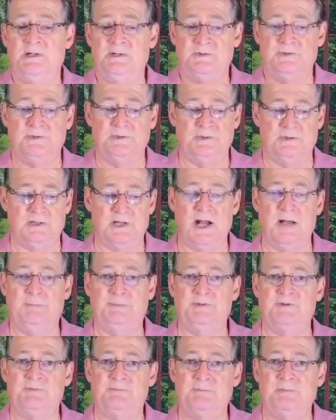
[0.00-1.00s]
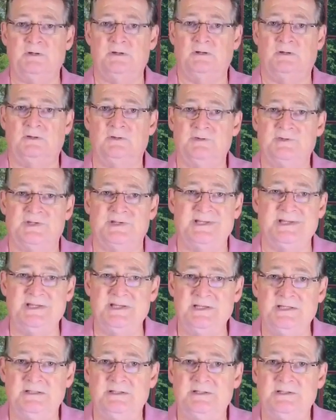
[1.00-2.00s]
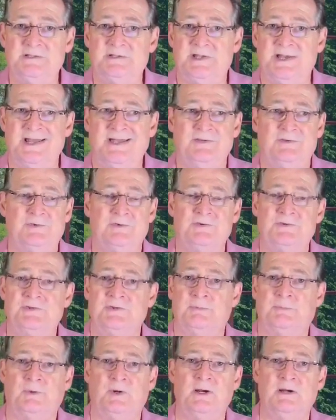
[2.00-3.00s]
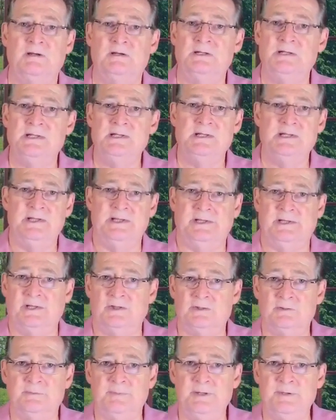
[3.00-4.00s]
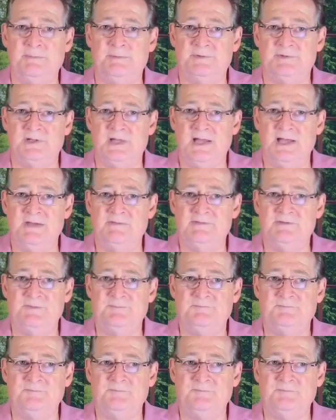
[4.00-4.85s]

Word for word: to accomplish miracles and healings and answers to prayer in other people's lives.